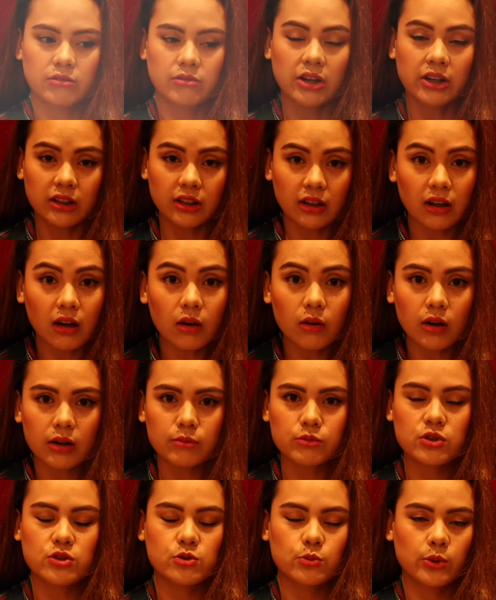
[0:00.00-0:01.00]
right now I'm
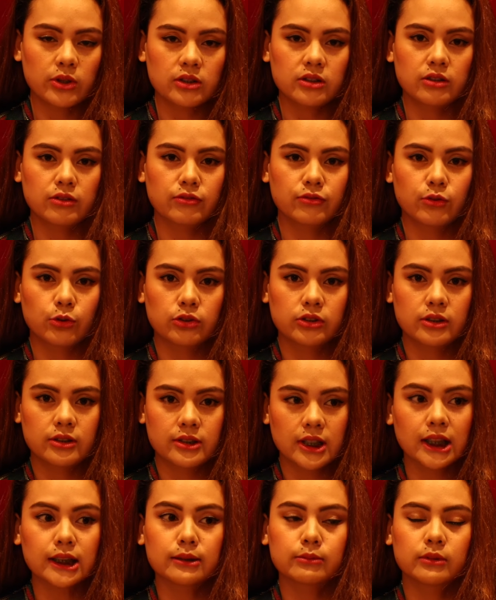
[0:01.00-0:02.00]
just waiting for the
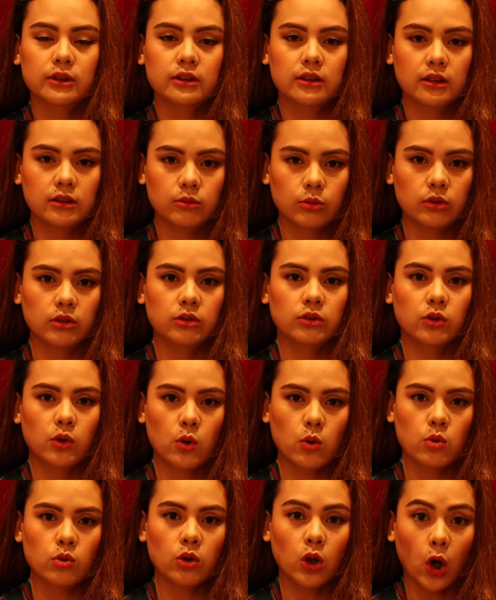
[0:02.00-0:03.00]
time that it will
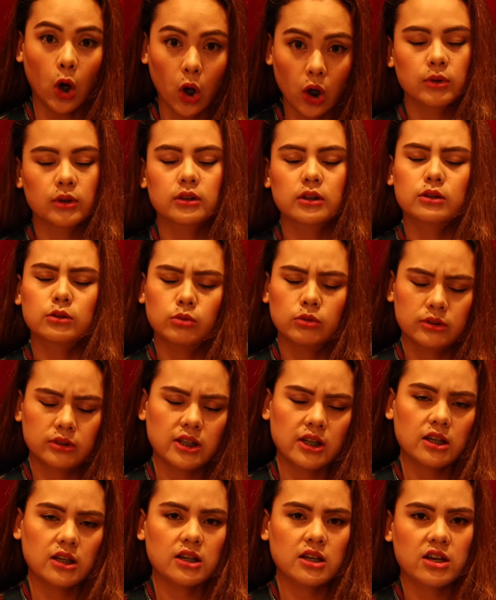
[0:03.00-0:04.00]
grow long, but it will
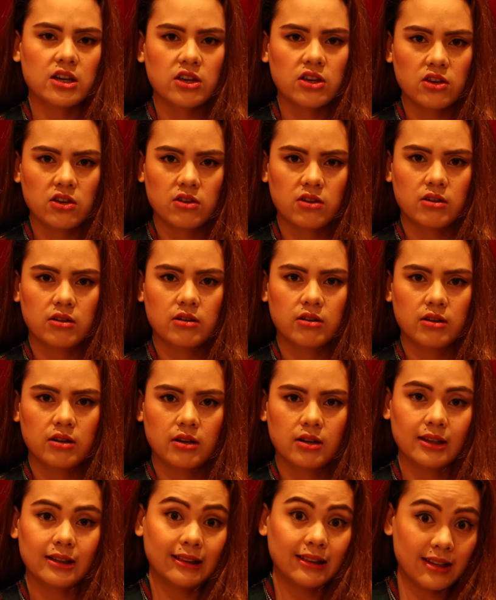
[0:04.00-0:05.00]
take a year
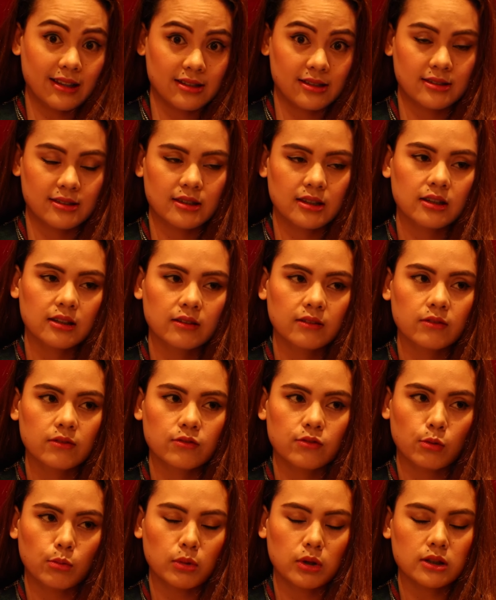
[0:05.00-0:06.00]
at least
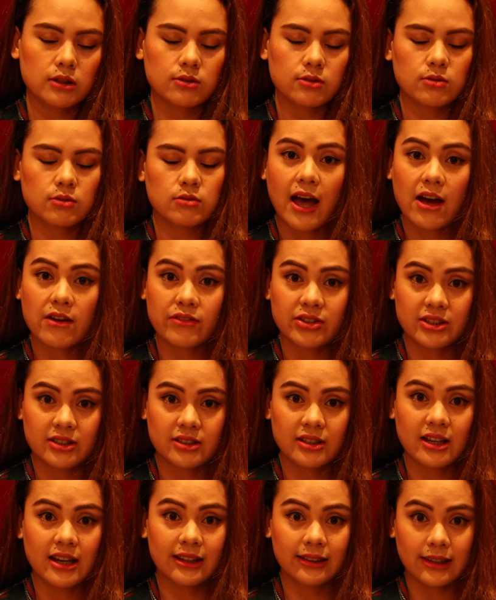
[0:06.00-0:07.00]
for me to have it
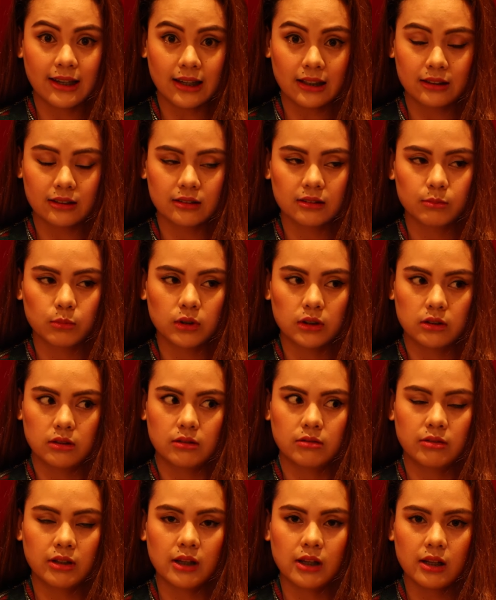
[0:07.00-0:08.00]
again, but
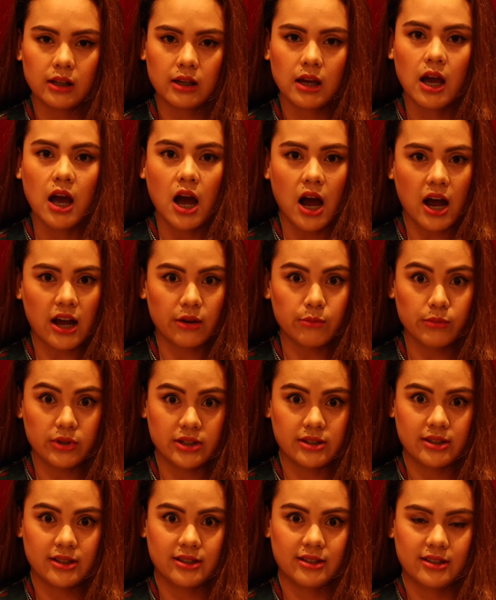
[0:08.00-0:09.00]
really I
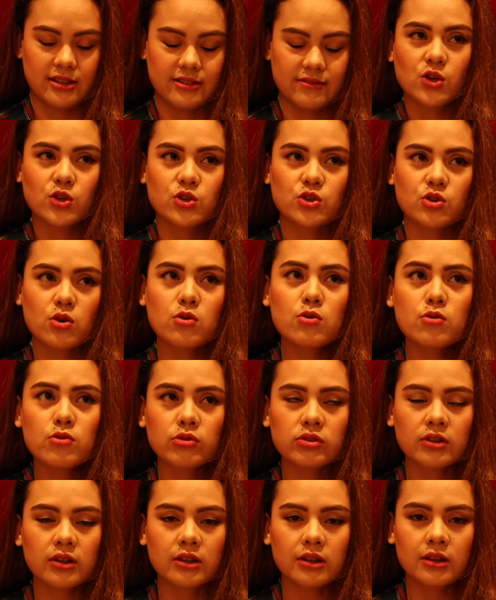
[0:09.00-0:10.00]
miss it.
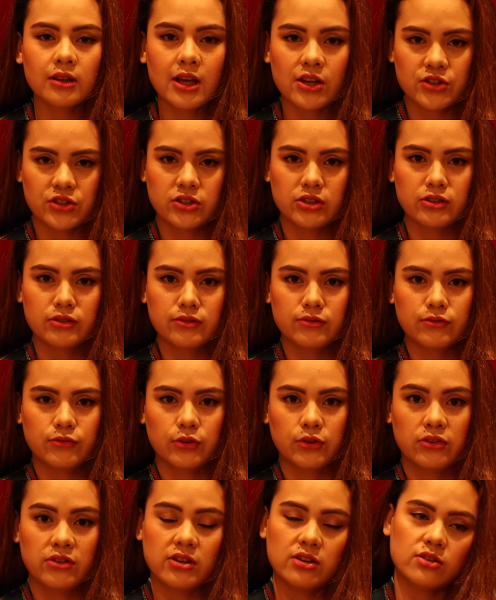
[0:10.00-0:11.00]
So the lesson
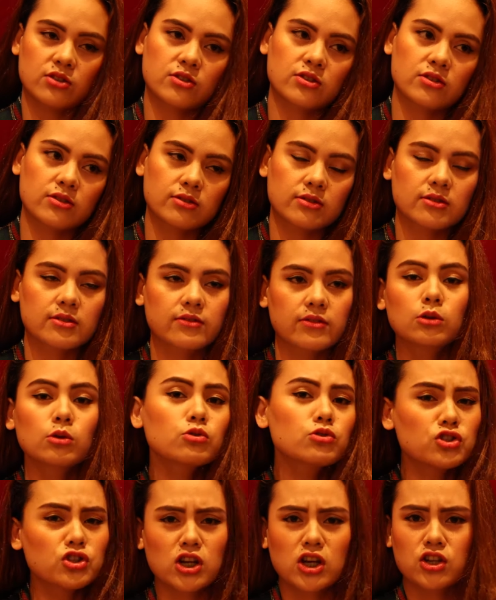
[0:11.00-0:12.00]
for this,
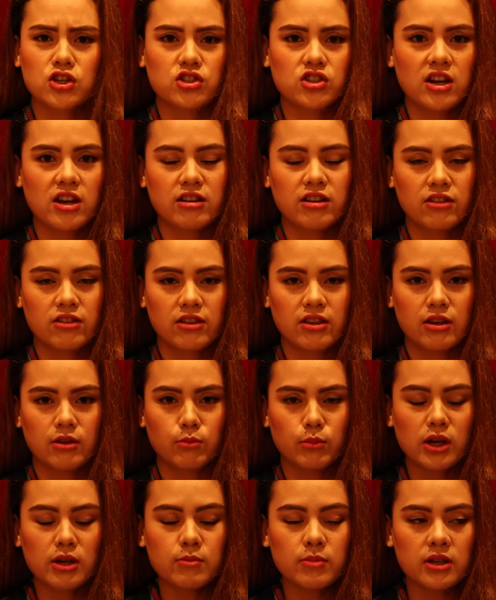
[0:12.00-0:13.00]
don't change anything,
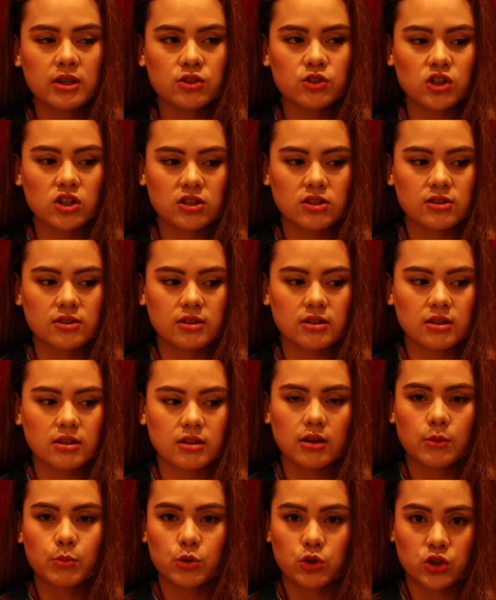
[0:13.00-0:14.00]
maybe just
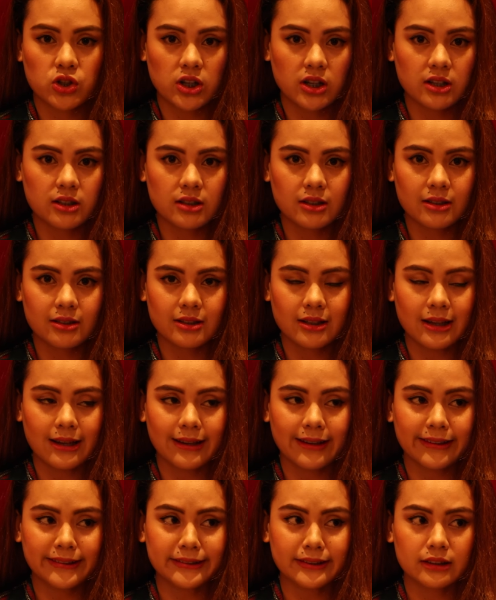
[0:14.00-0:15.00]
appreciate it
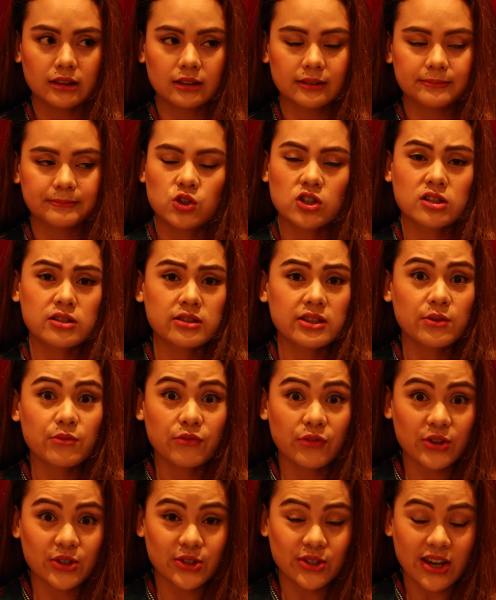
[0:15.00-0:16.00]
and just
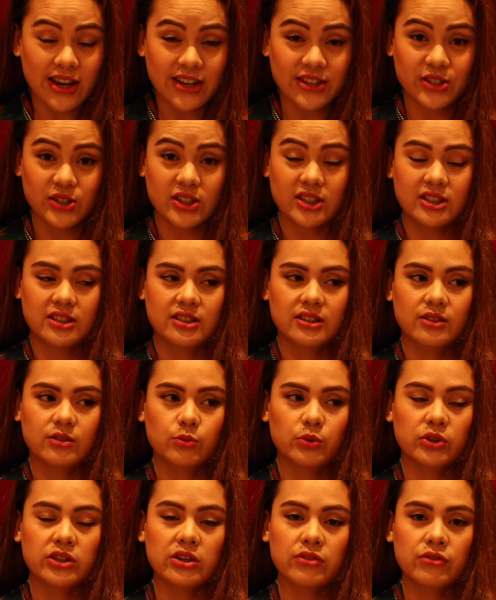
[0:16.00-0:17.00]
emphasize it.
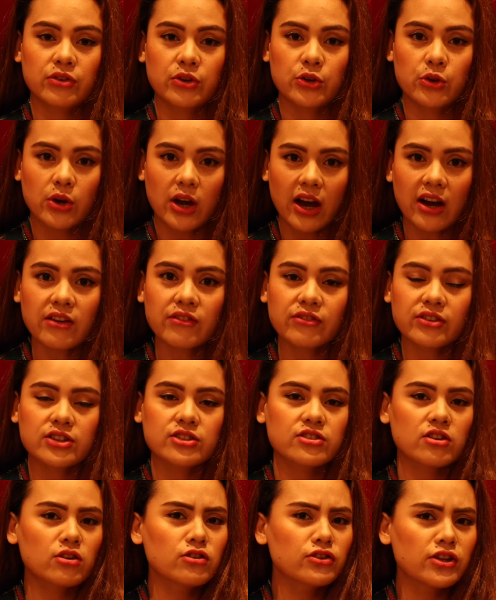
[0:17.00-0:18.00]
Whatever you have,
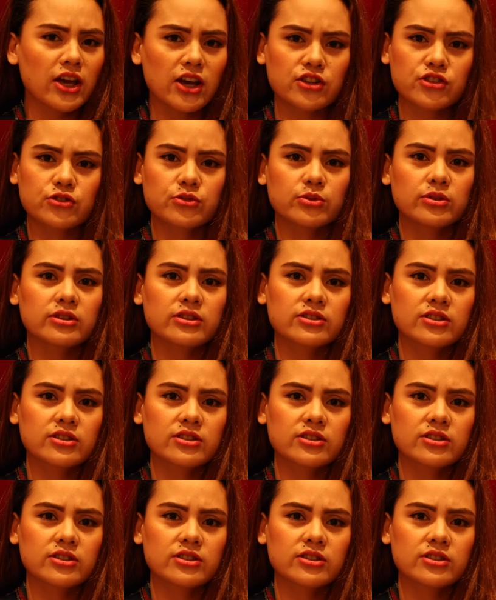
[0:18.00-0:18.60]
it's all natural,